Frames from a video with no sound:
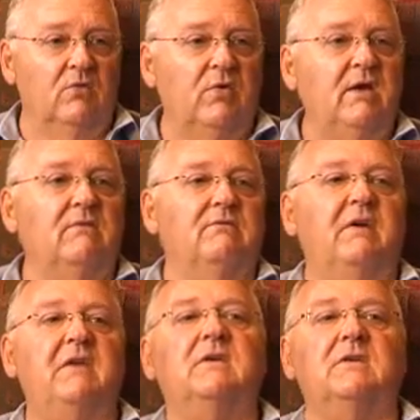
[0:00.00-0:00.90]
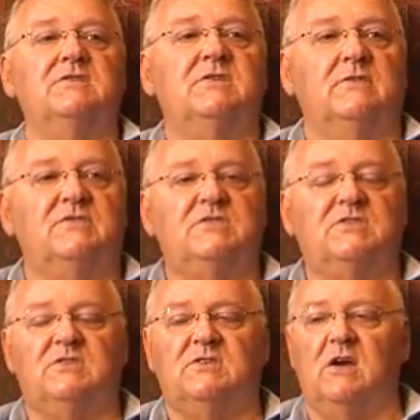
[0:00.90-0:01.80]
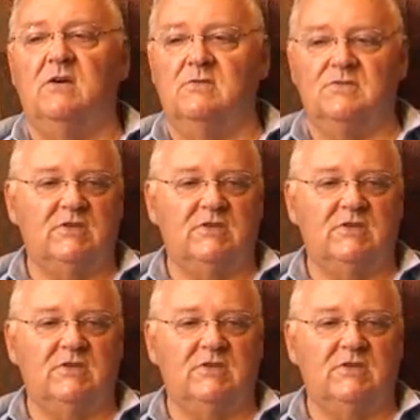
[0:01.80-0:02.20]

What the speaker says: reinventing herself so